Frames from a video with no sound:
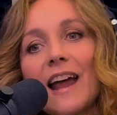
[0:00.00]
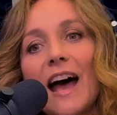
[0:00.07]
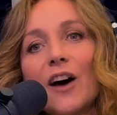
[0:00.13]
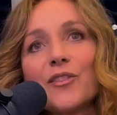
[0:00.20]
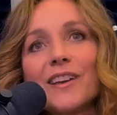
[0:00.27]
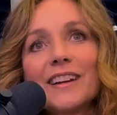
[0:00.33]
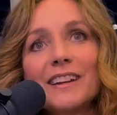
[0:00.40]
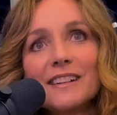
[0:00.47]
how
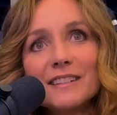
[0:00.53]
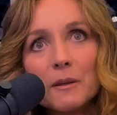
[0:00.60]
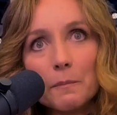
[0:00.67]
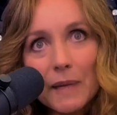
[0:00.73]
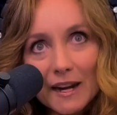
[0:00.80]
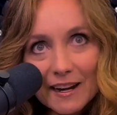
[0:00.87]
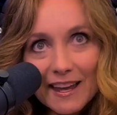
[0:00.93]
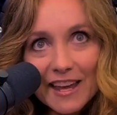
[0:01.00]
they needed to
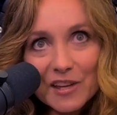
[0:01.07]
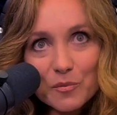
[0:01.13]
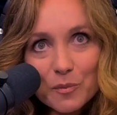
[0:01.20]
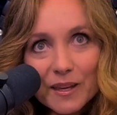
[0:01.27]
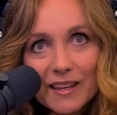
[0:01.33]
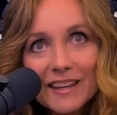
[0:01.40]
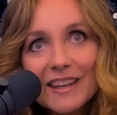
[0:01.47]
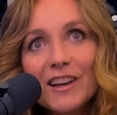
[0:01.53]
medicate
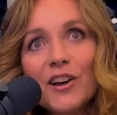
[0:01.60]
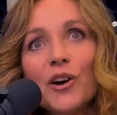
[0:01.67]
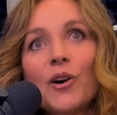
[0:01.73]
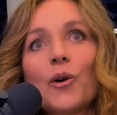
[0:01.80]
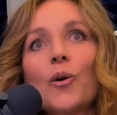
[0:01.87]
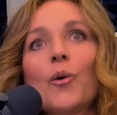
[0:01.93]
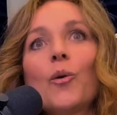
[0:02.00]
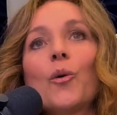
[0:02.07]
me
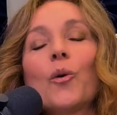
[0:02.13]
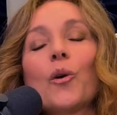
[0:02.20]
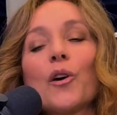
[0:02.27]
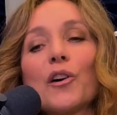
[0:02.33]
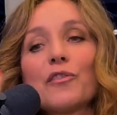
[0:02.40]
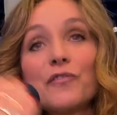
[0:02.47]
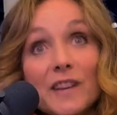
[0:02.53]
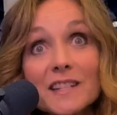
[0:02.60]

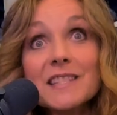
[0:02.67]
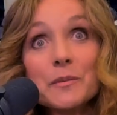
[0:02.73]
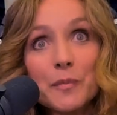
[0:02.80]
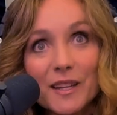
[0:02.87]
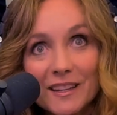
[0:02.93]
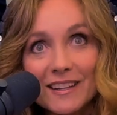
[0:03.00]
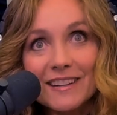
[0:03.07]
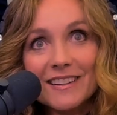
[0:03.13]
or fix
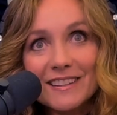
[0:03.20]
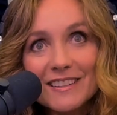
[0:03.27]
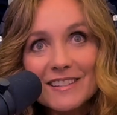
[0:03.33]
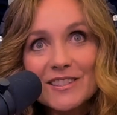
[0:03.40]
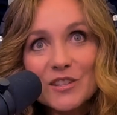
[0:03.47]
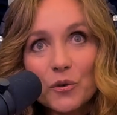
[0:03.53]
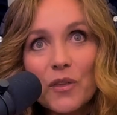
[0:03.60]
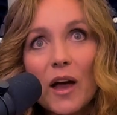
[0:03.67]
me
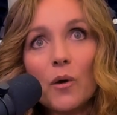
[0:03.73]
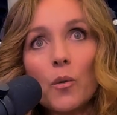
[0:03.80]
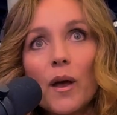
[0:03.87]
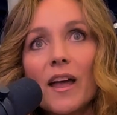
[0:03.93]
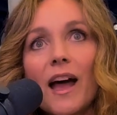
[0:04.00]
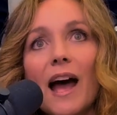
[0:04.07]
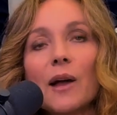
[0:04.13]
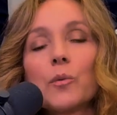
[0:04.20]
so that
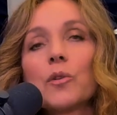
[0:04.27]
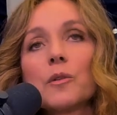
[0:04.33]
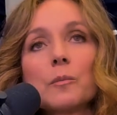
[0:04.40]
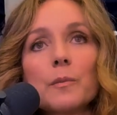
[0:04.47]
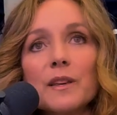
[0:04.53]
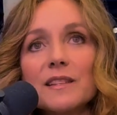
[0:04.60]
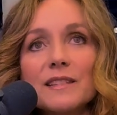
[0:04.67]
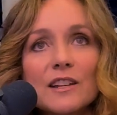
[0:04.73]
way I wouldn't
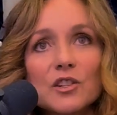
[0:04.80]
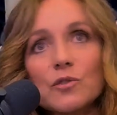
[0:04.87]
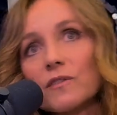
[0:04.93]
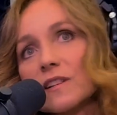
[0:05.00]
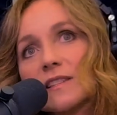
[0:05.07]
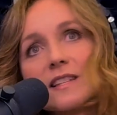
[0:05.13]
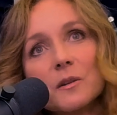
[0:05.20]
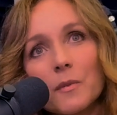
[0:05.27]
be such a
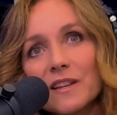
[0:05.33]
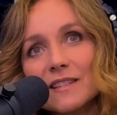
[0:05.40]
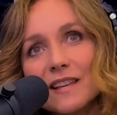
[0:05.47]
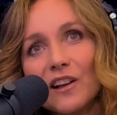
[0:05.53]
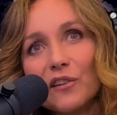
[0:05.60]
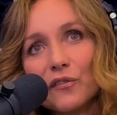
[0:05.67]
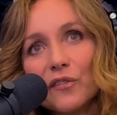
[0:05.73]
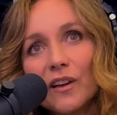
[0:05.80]
risk to
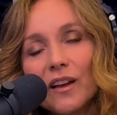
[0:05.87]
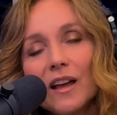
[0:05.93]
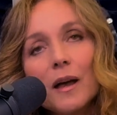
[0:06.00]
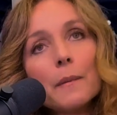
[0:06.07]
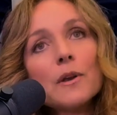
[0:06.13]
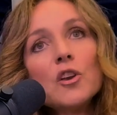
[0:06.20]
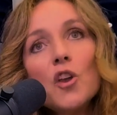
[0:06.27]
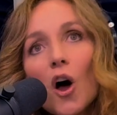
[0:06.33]
myself.
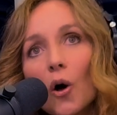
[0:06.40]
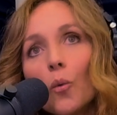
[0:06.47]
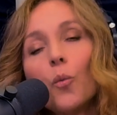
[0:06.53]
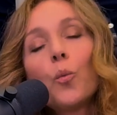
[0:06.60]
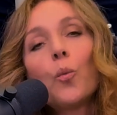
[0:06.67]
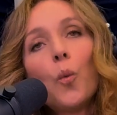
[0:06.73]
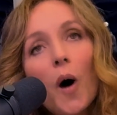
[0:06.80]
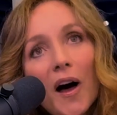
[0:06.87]
Not
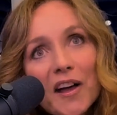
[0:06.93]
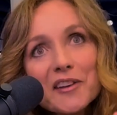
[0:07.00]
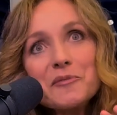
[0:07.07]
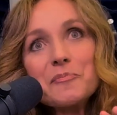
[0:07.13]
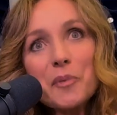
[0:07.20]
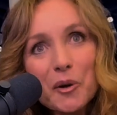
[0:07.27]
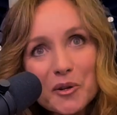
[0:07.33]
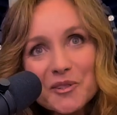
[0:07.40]
one
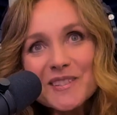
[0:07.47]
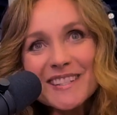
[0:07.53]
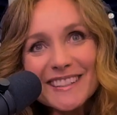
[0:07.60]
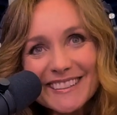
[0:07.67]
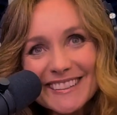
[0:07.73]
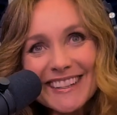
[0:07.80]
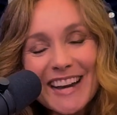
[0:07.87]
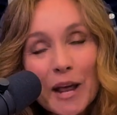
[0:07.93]

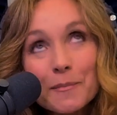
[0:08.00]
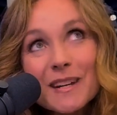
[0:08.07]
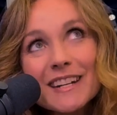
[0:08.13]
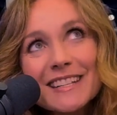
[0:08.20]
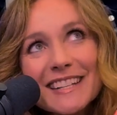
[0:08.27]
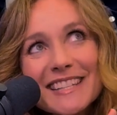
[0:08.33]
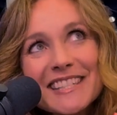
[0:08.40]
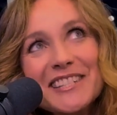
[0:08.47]
person. And I mean,
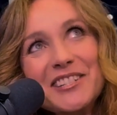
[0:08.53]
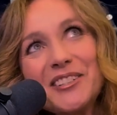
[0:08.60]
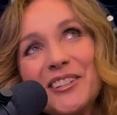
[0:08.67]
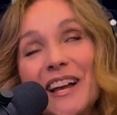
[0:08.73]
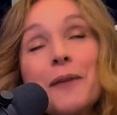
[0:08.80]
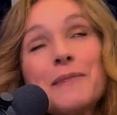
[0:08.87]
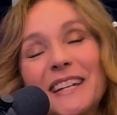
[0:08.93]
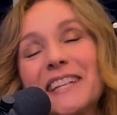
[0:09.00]
it's still,
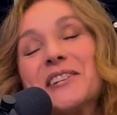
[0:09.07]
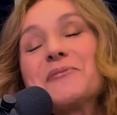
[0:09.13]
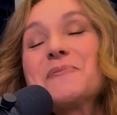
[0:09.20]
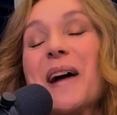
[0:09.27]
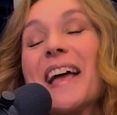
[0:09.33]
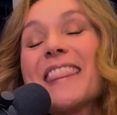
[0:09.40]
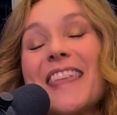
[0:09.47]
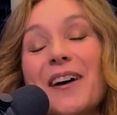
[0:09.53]
in a
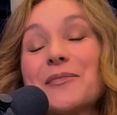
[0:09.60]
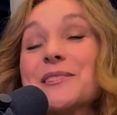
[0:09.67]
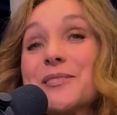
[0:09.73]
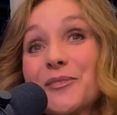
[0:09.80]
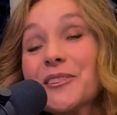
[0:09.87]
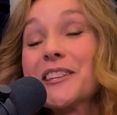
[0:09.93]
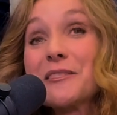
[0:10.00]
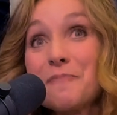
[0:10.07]
way, that was
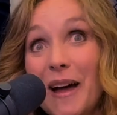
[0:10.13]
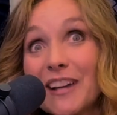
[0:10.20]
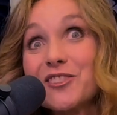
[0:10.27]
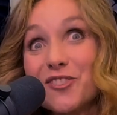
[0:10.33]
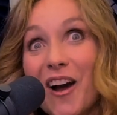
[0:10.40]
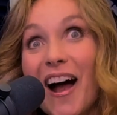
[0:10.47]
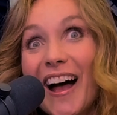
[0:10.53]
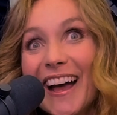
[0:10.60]
really my
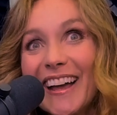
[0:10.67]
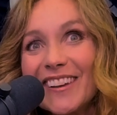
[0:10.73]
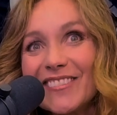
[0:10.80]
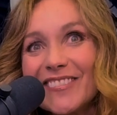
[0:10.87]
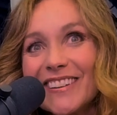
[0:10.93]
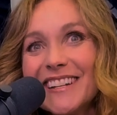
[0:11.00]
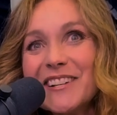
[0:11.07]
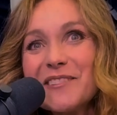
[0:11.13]
drive